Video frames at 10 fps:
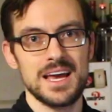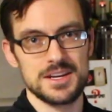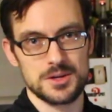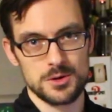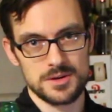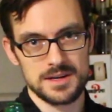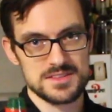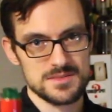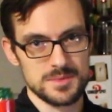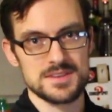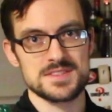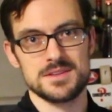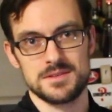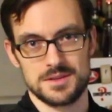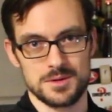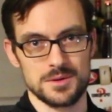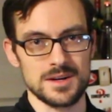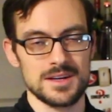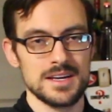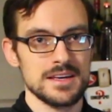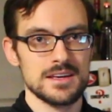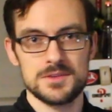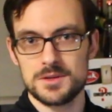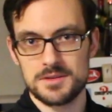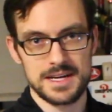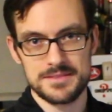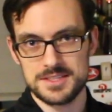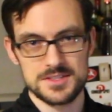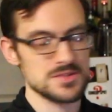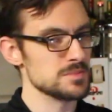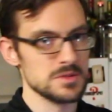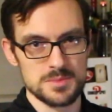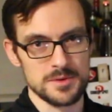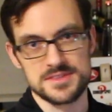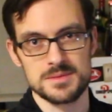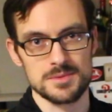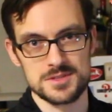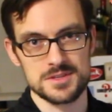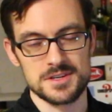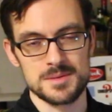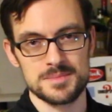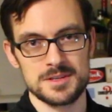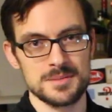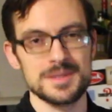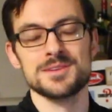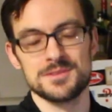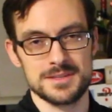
and a 1/4 ounce of maraschino liqueur. If you don't have it, just use more simple syrup. It'll be a little